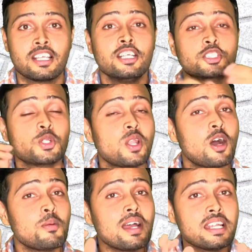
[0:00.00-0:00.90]
So
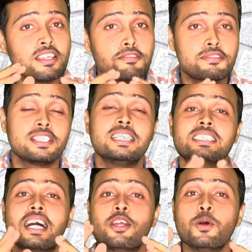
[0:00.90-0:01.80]
now my dear friends,
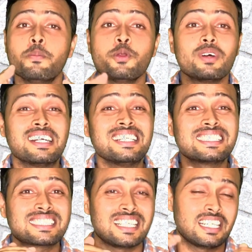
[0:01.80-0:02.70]
I hope you
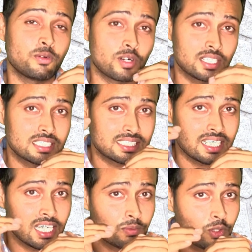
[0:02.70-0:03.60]
understand what this
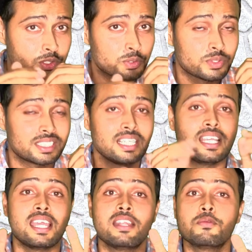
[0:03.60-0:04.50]
scale wants to say
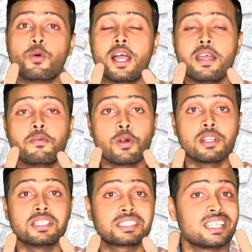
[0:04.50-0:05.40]
and why,
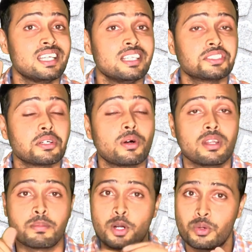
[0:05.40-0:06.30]
what this scale is all
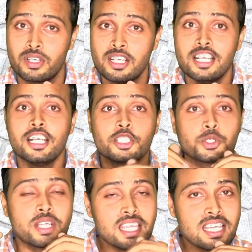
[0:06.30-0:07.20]
about.
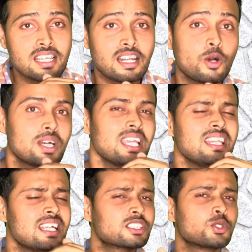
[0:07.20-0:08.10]
So here, now again,
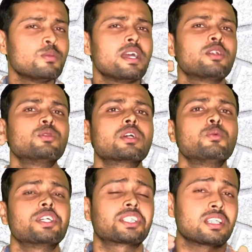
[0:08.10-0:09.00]
let's go back to the
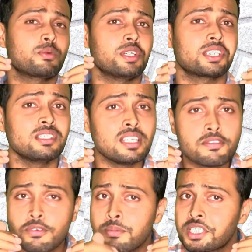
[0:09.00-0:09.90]
question. Question, the
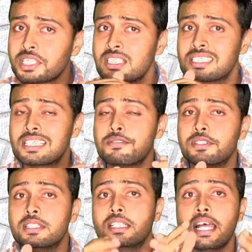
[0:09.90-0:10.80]
information is
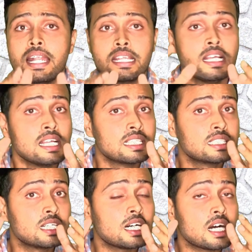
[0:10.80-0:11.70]
given that
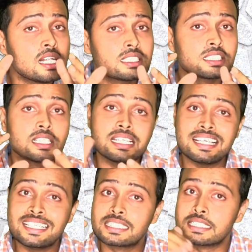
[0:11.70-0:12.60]
the ulcer
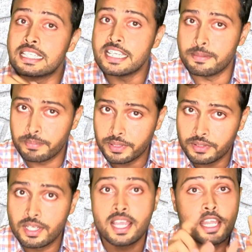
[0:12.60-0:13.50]
is deep
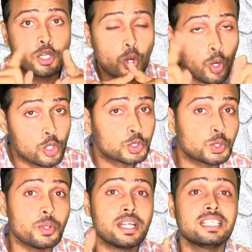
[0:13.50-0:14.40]
and
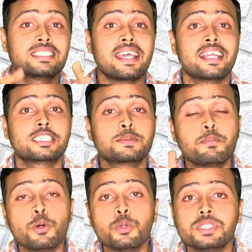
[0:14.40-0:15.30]
also it is
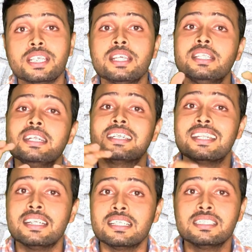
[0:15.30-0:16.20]
exposing the
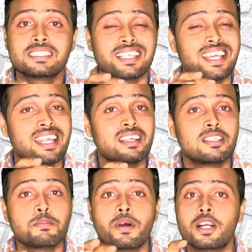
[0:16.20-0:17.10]
tendons and
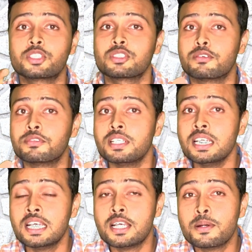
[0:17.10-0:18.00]
other parts of
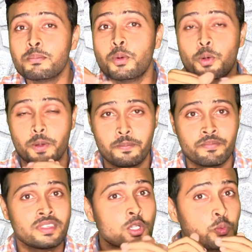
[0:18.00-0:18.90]
the bone,
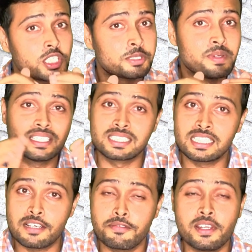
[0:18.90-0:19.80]
which means
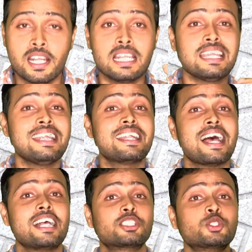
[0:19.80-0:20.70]
definitely it
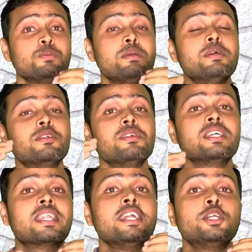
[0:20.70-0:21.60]
has to be between
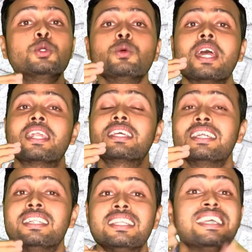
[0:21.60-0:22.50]
grade 2 and
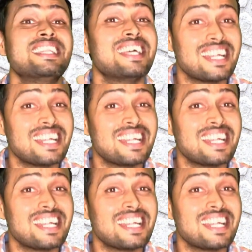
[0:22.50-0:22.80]
grade 3. And that